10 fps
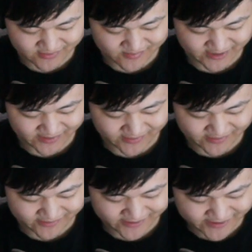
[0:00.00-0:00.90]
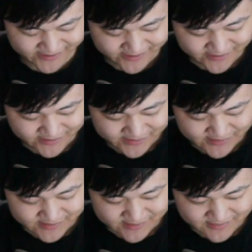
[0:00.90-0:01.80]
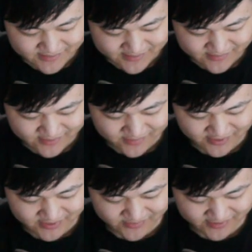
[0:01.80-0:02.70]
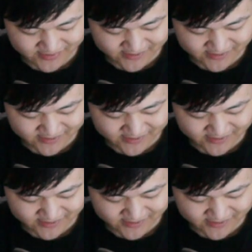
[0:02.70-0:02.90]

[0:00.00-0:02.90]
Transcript: oh my lord. What are we doing,